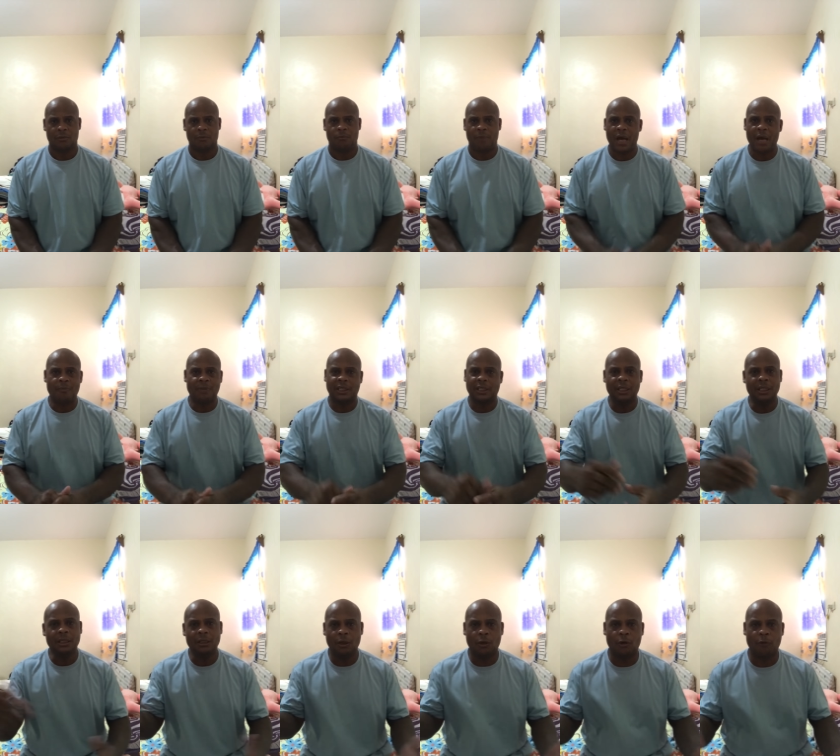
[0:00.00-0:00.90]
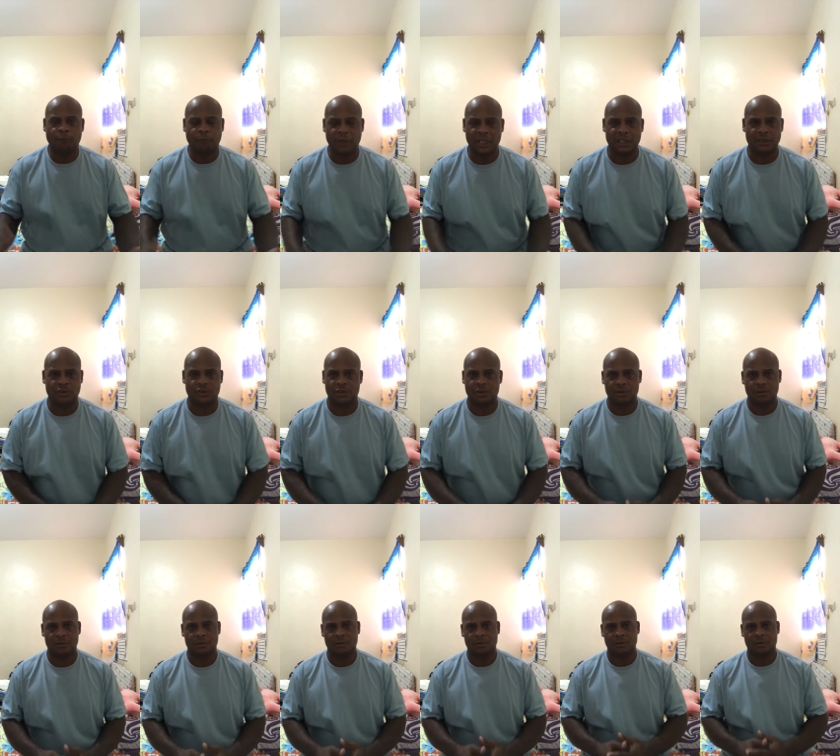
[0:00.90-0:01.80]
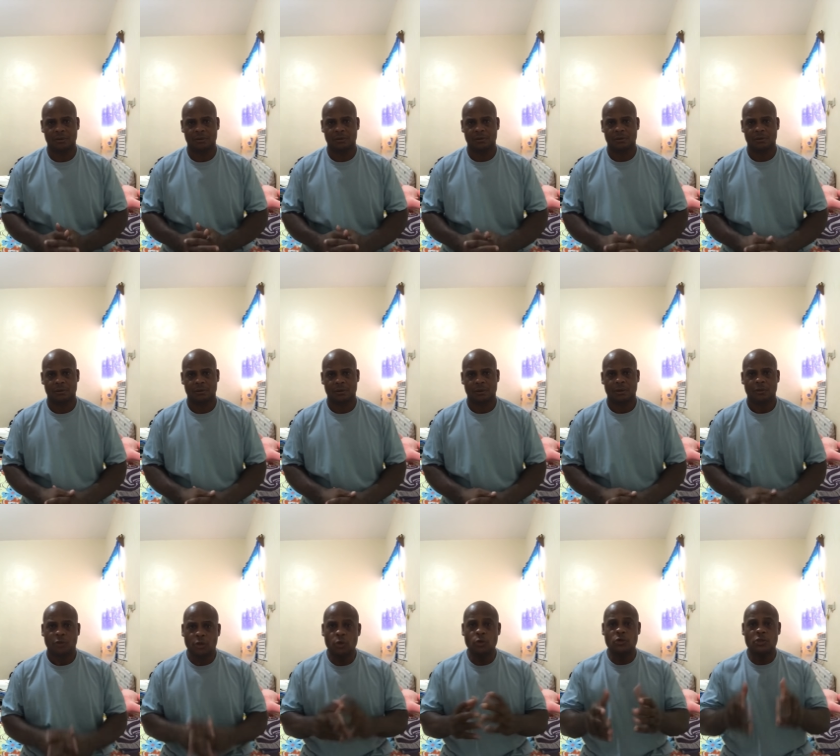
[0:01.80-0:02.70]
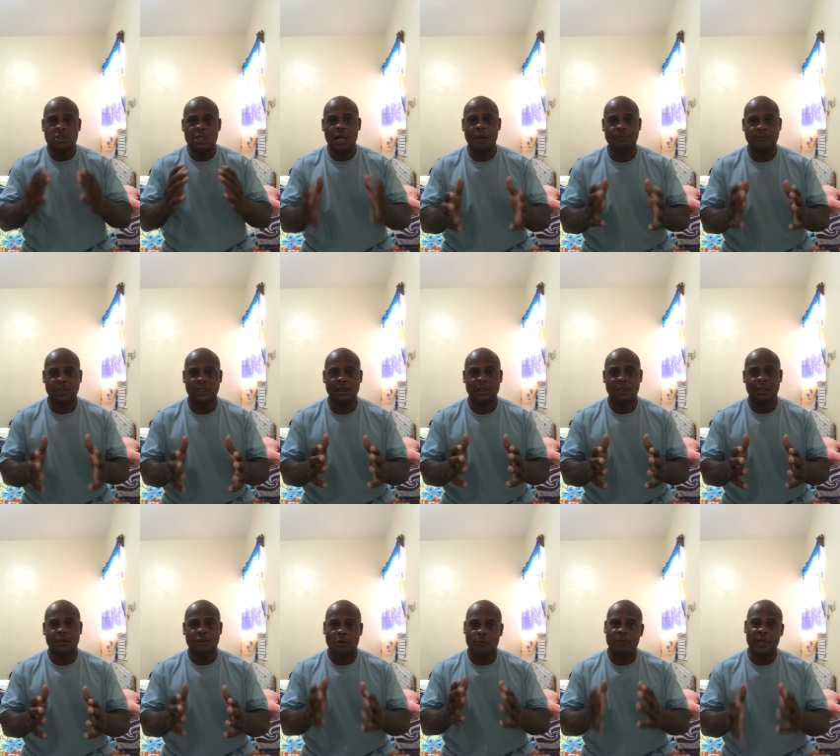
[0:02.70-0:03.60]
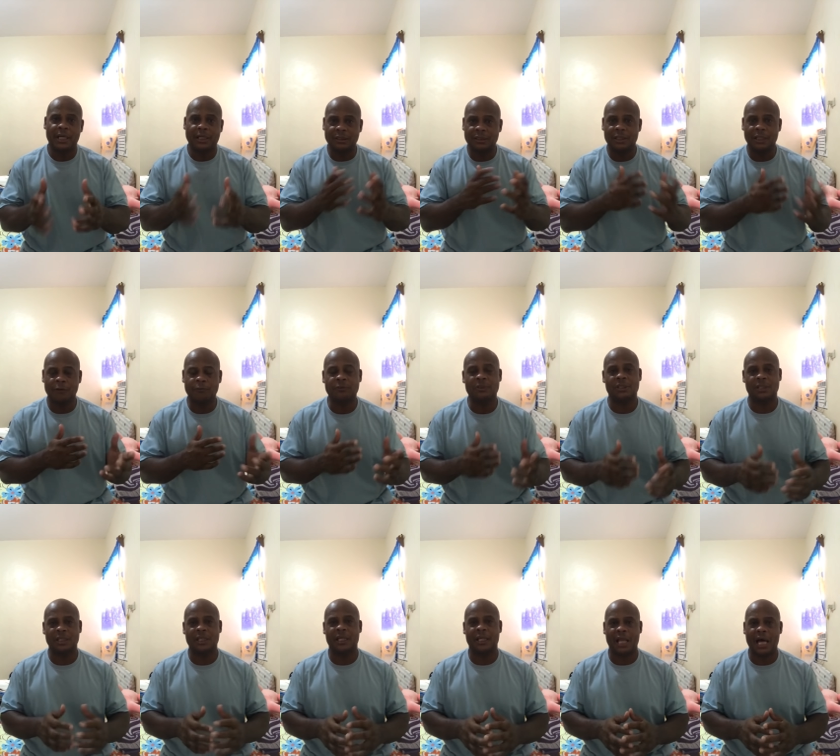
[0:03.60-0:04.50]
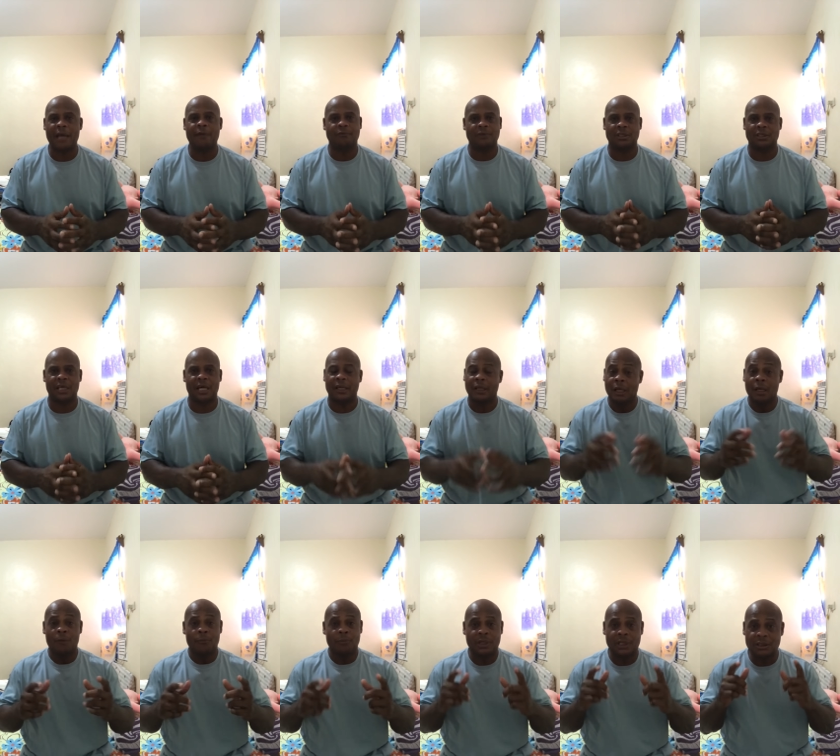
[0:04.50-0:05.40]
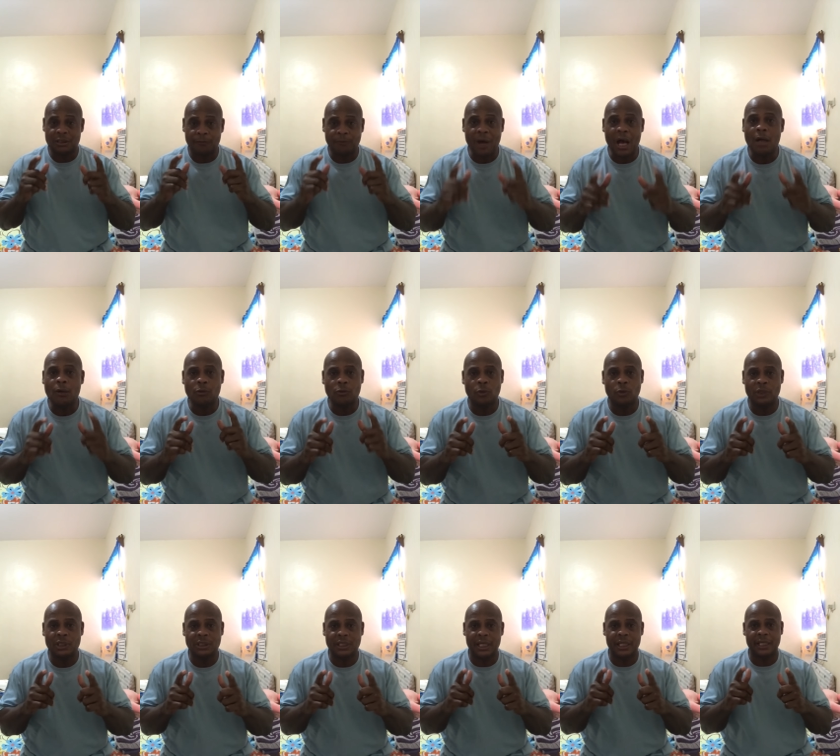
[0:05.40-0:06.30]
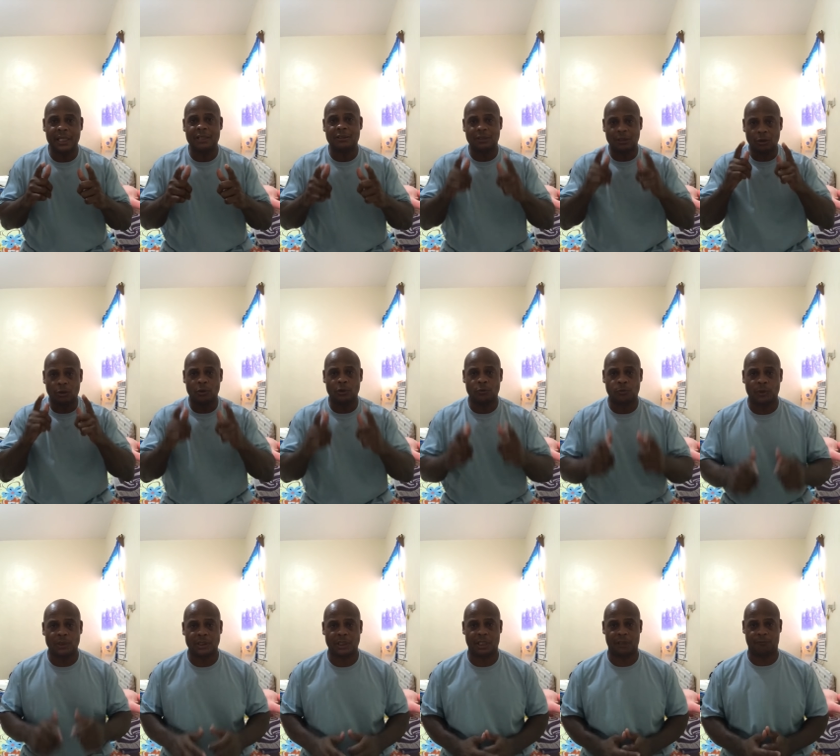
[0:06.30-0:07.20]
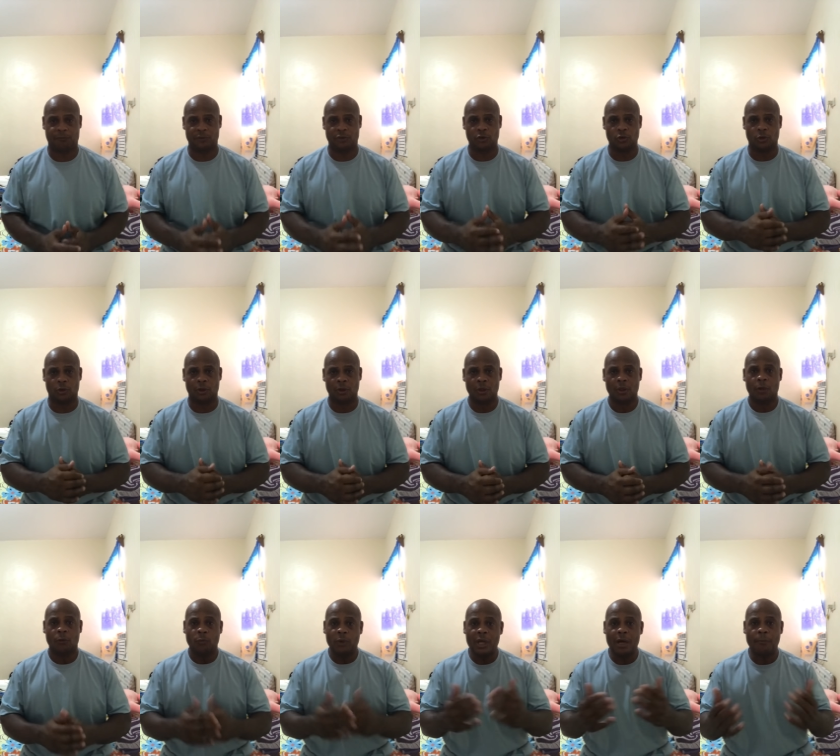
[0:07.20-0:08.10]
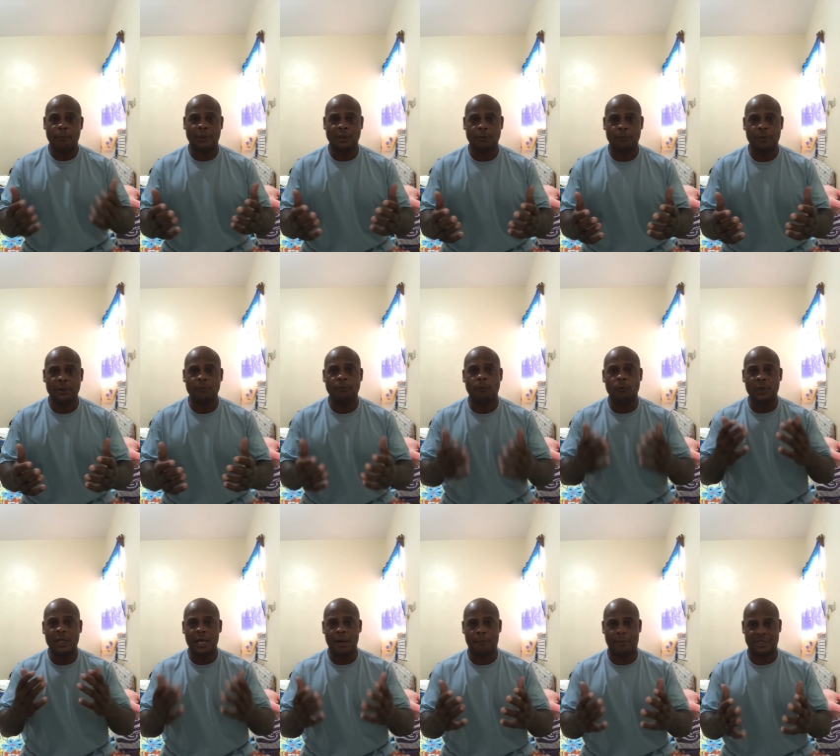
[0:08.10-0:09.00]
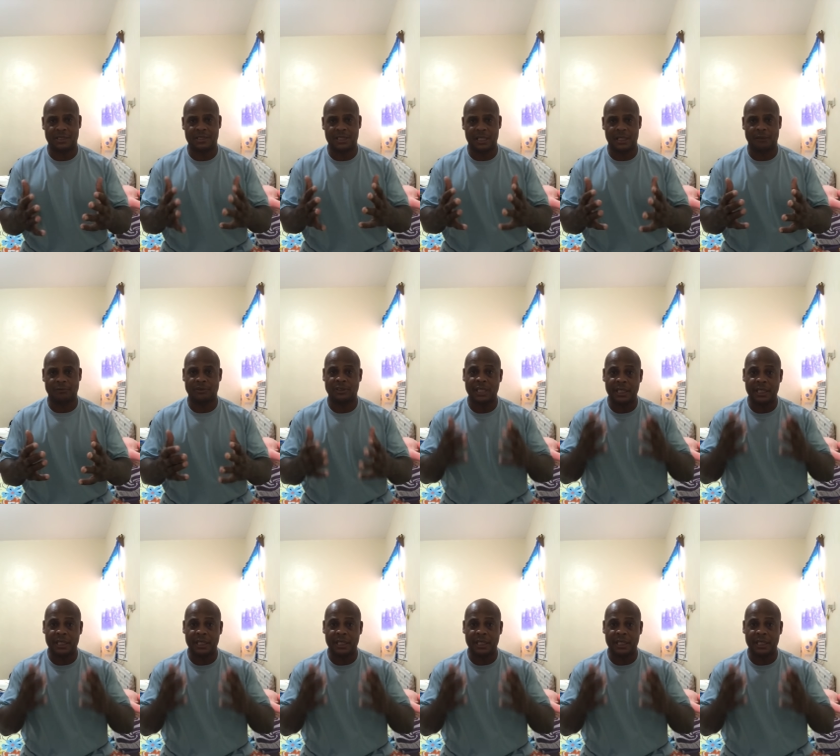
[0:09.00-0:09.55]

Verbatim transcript: Bama kilo of fish. Do something to make a difference in their life today. Because if I don't know anything else, I know this one thing for sure. We help other people, we help ourselves.